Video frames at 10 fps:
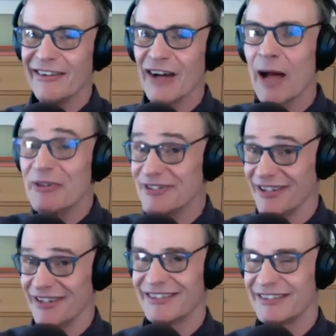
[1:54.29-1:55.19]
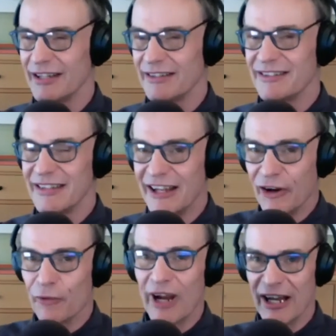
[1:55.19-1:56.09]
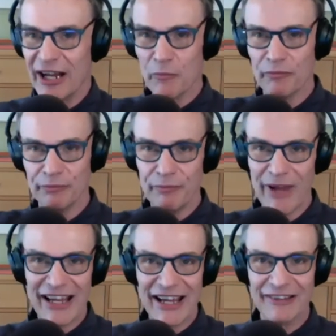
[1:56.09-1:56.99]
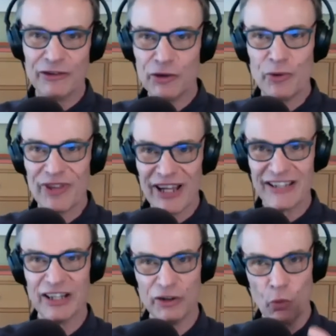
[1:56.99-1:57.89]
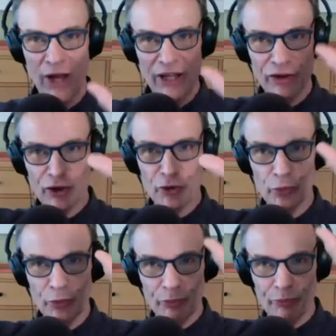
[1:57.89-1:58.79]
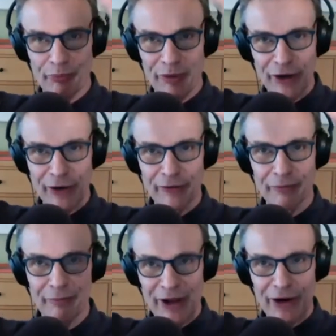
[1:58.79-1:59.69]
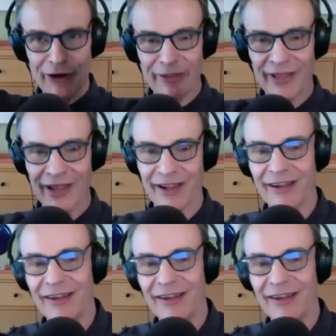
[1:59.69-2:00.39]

opposites it's integrating making two things into one new bigger better thing